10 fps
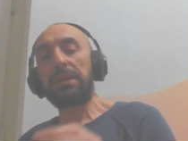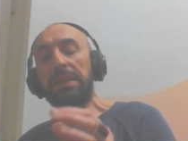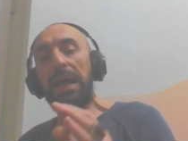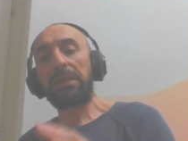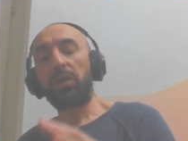
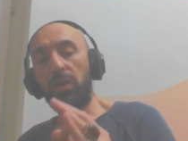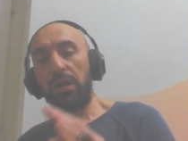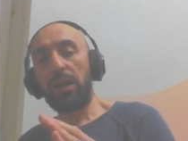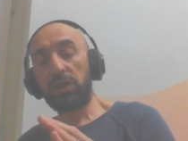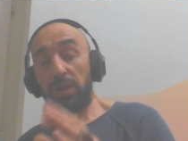data
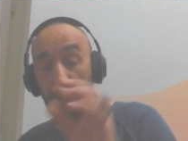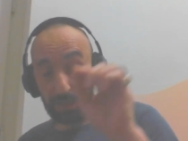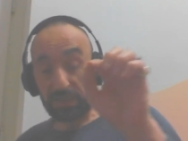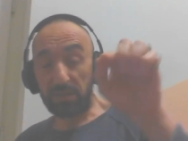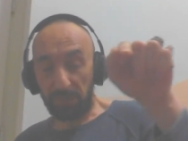collection
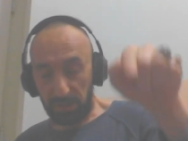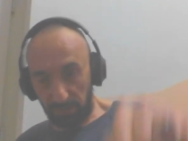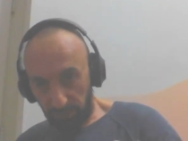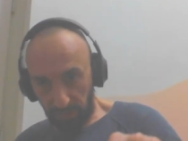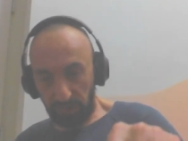in a
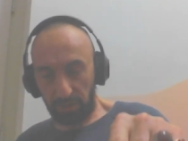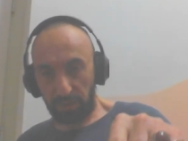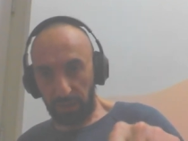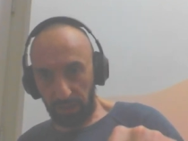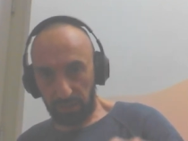specific
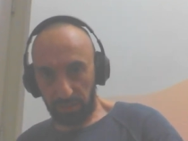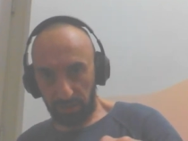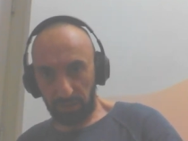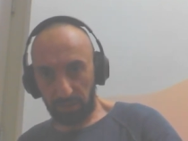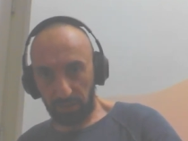case
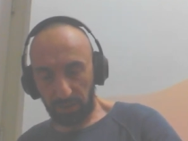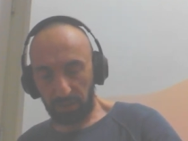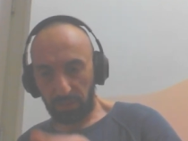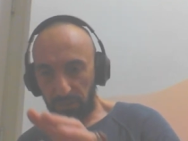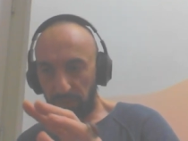
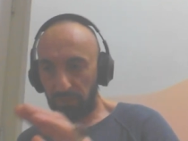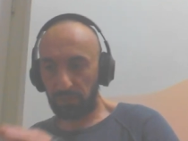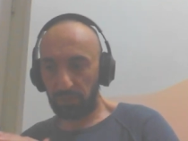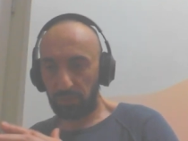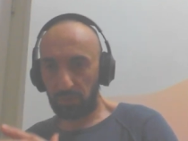
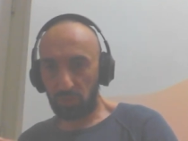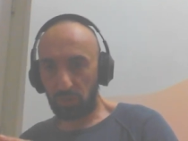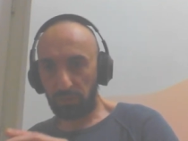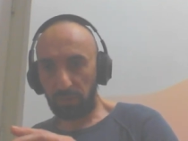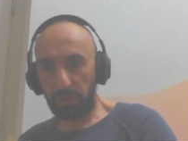to
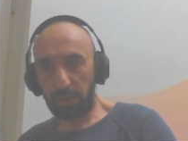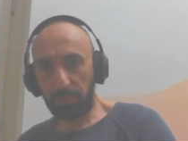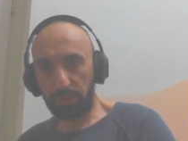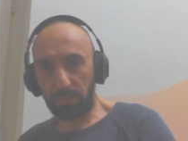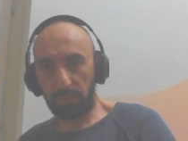solve the
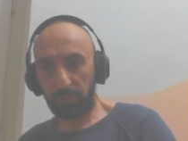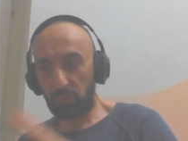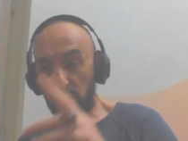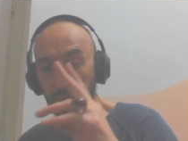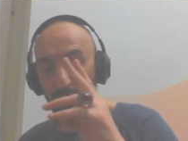bug problem,
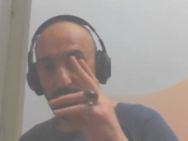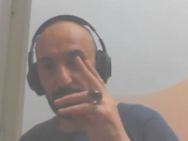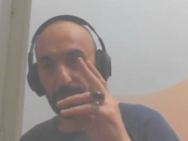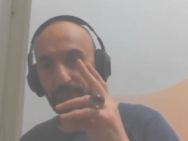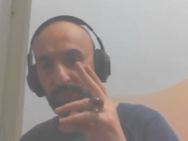to solve
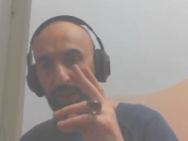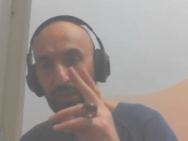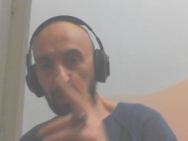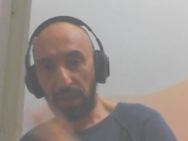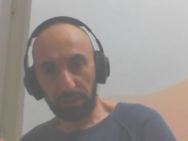the
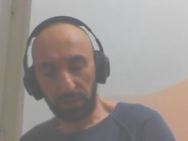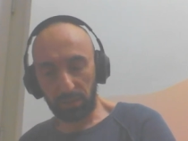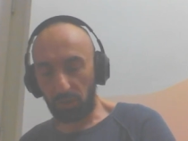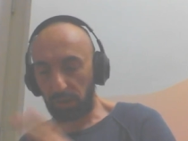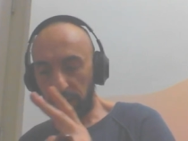dedicated
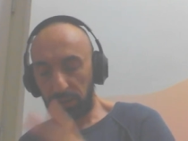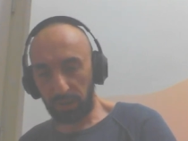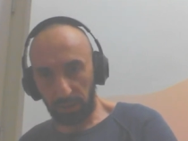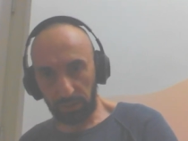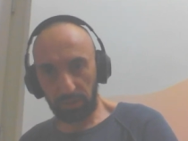or
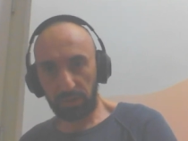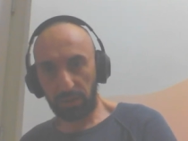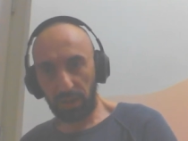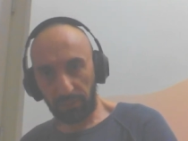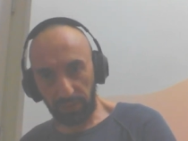integrated
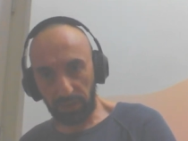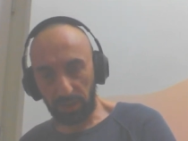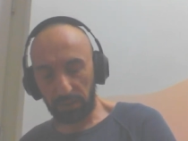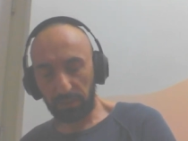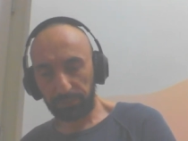graphic
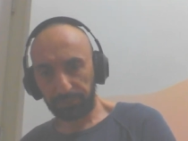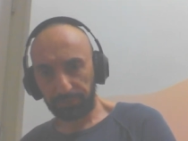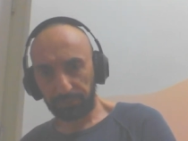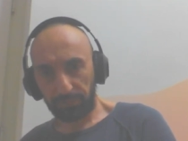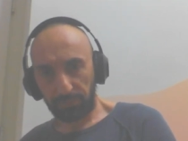card.
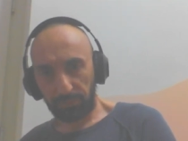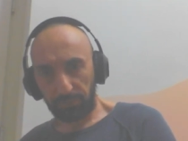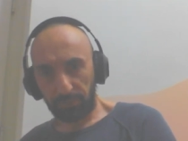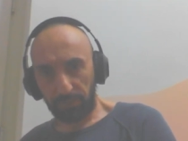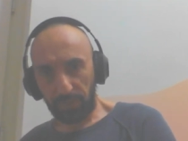
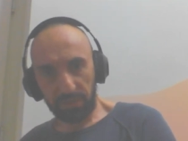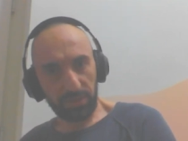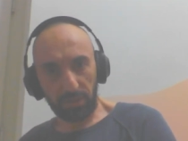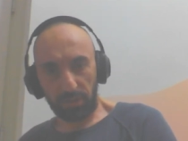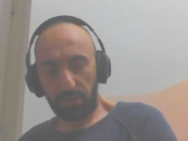
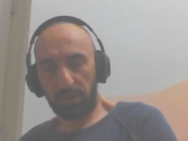Still,